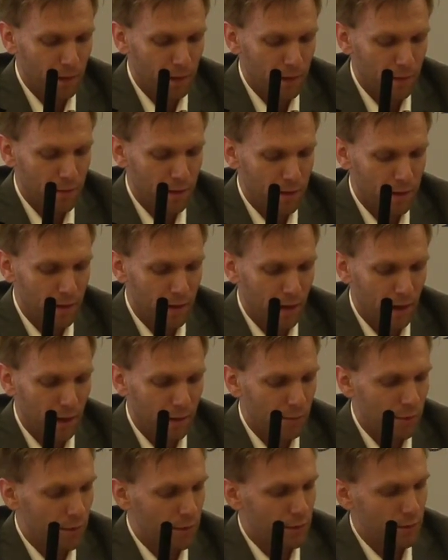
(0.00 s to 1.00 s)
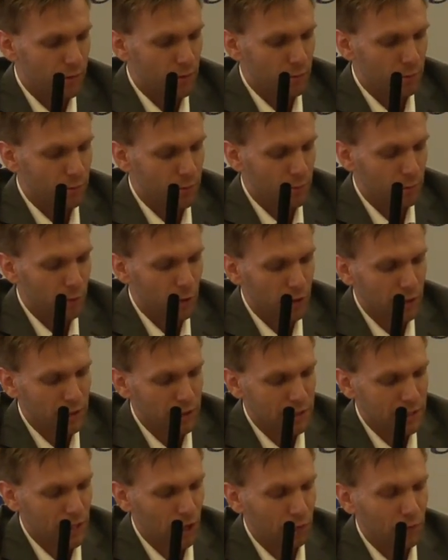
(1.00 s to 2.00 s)
And then the book
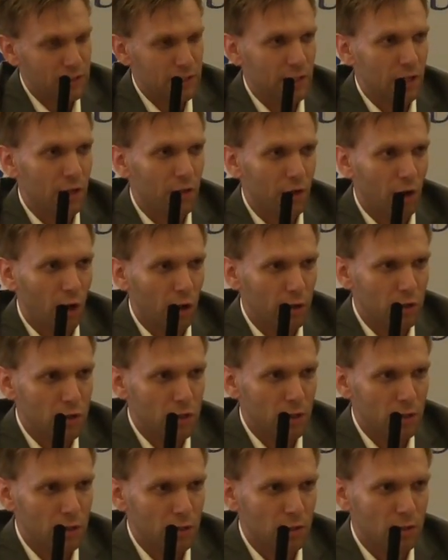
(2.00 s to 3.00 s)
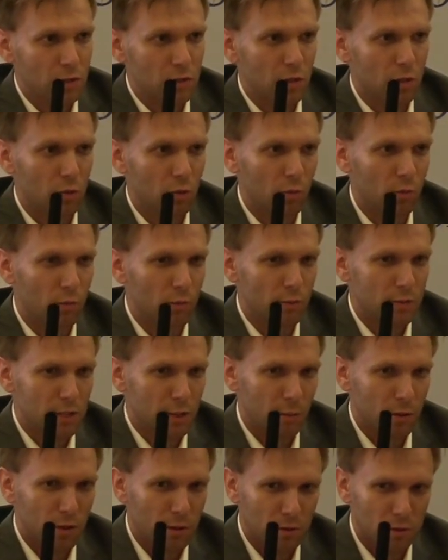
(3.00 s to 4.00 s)
itself is an anthology, so
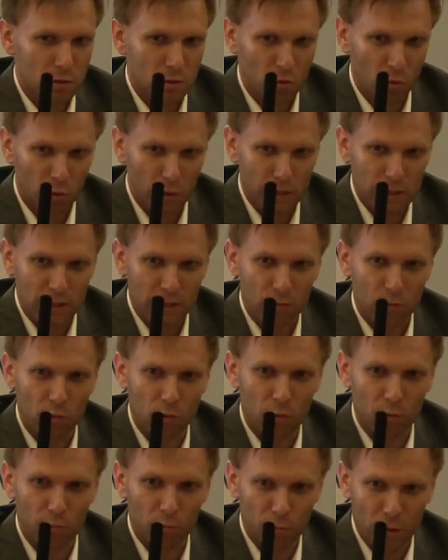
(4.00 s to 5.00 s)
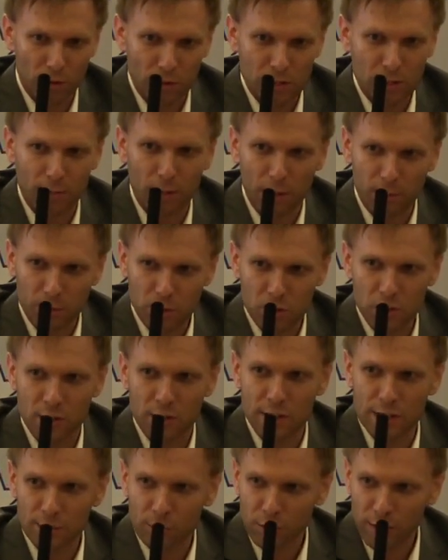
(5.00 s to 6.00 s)
some of the stories that were previously published in
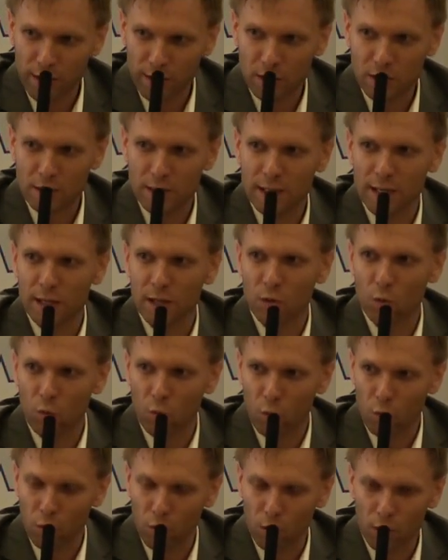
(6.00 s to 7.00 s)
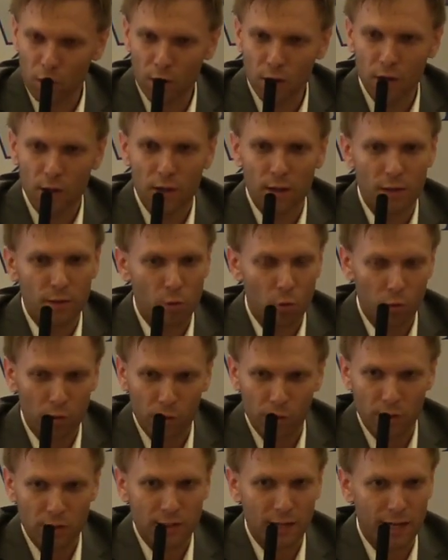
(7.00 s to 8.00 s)
the Democrat-Gazette or North
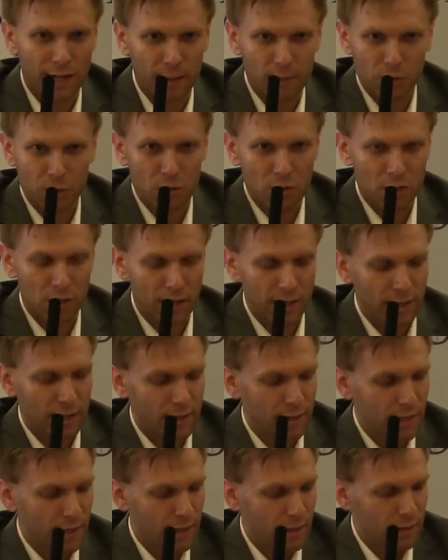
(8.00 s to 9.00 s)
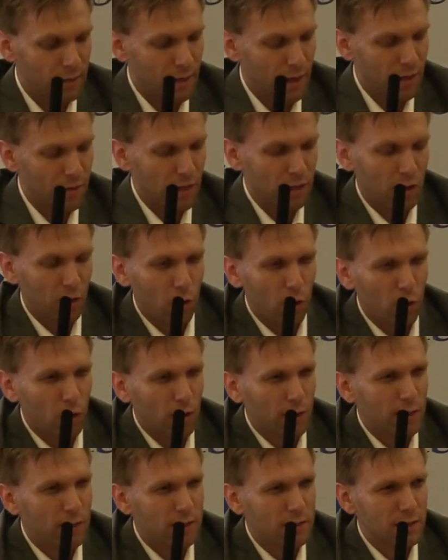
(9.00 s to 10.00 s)
Little Rock Times or Slate, and I think the
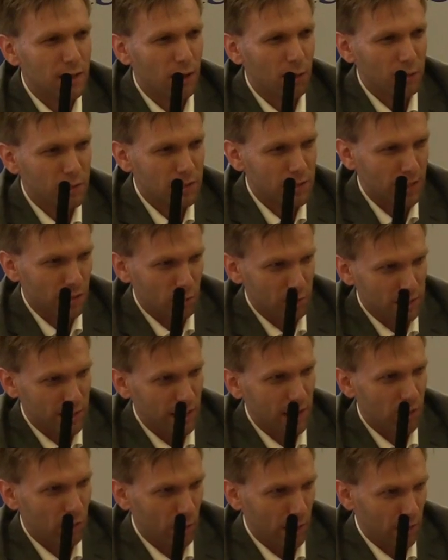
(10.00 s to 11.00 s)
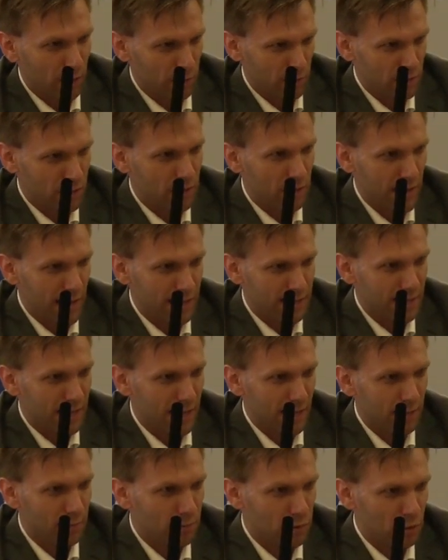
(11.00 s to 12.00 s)
earliest I would say would date around that
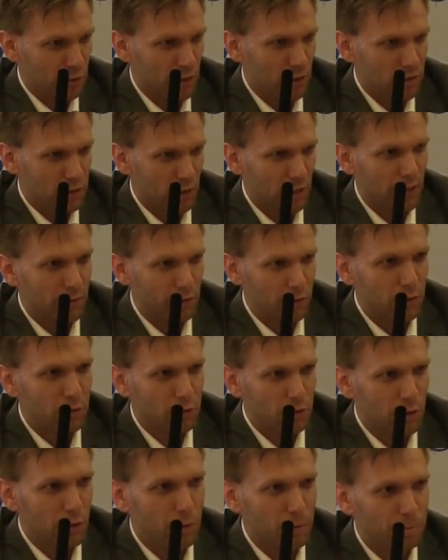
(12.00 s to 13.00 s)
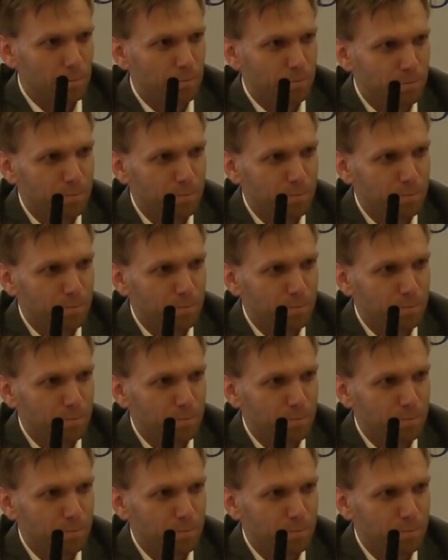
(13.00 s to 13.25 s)
time, 2011 or so.